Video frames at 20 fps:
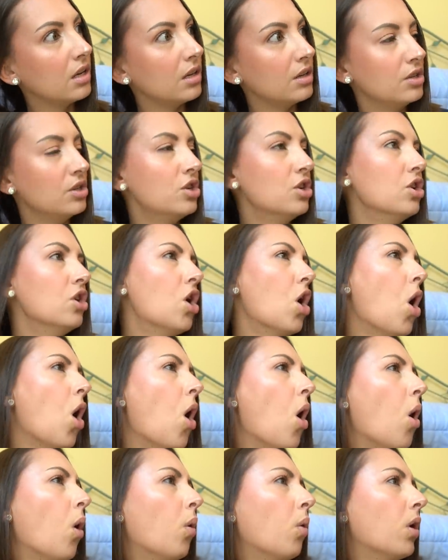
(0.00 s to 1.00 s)

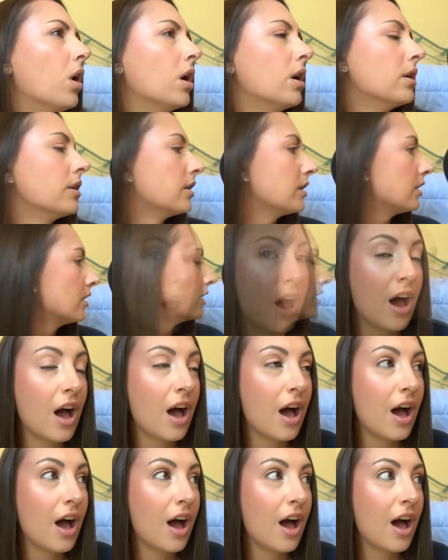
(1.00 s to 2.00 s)
No.
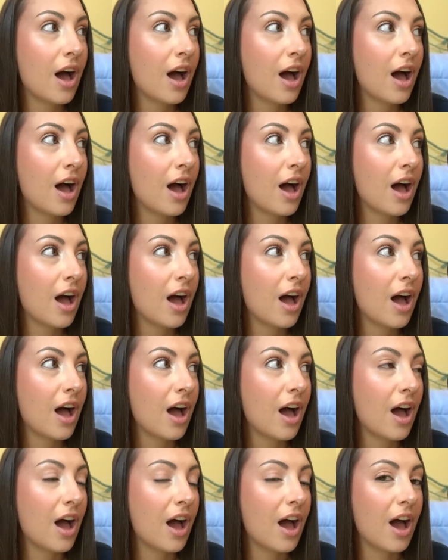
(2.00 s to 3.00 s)
Days.
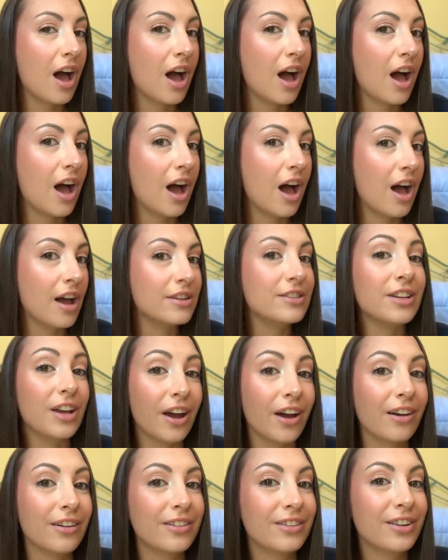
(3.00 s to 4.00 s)
Yeah.
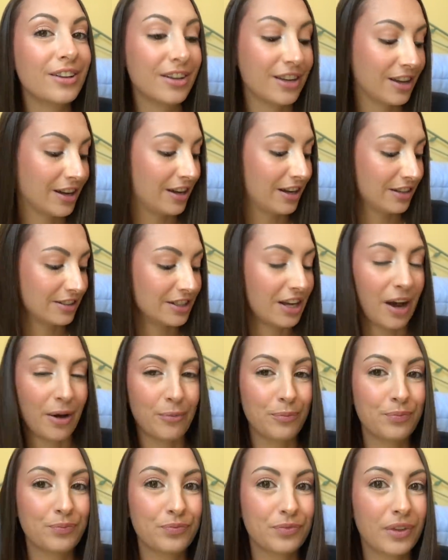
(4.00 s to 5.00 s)
Yeah.
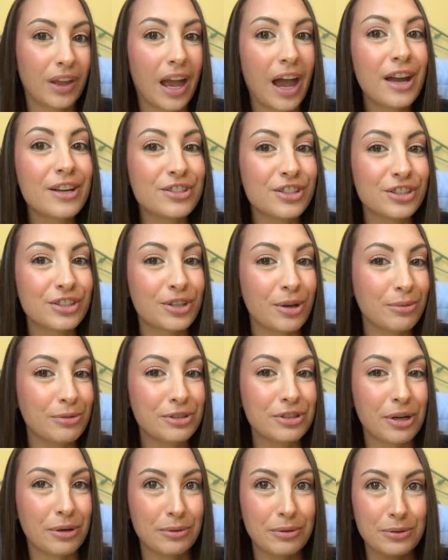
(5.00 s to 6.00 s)
I just double
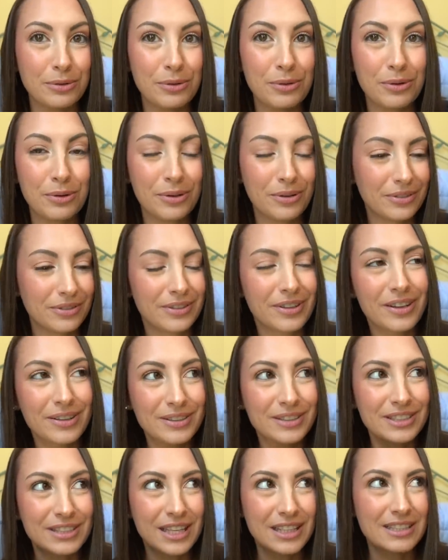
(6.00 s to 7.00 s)
check with Google.
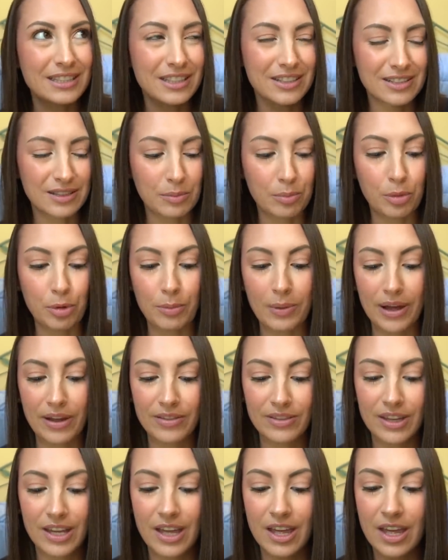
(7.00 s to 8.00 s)
X, that's a simple
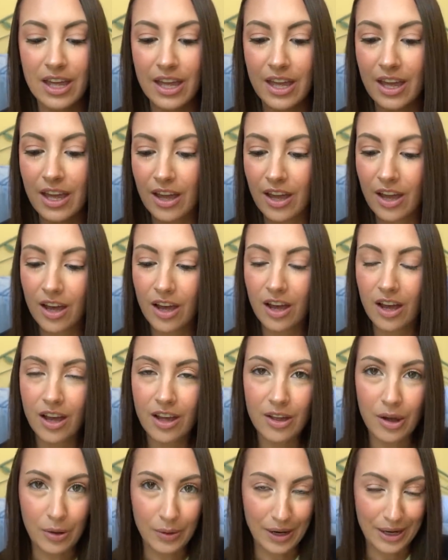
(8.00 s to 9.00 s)
math.
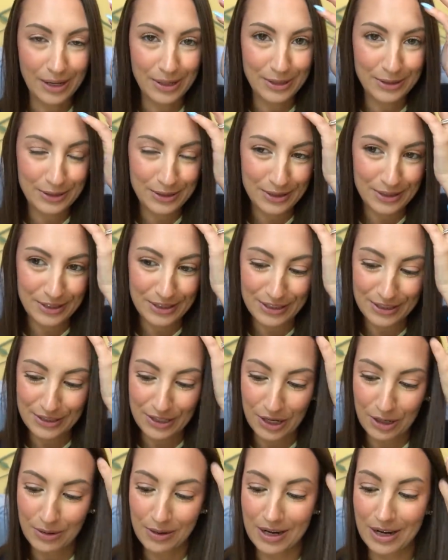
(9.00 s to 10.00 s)
Okay, this
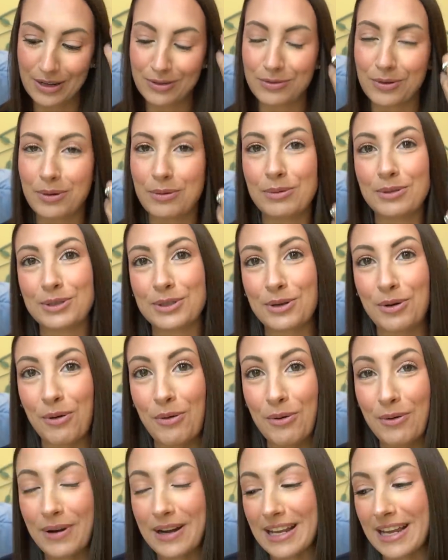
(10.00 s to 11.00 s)
diary entry was
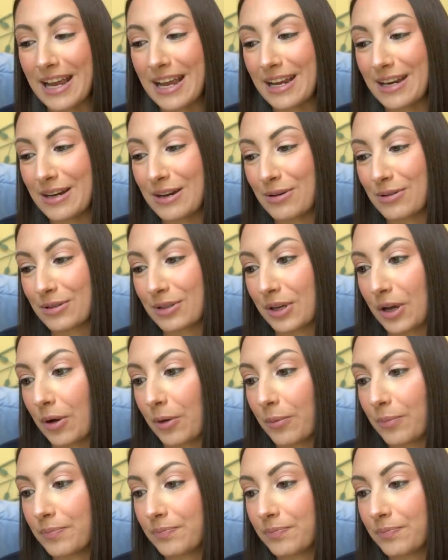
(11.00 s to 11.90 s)
28 years ago.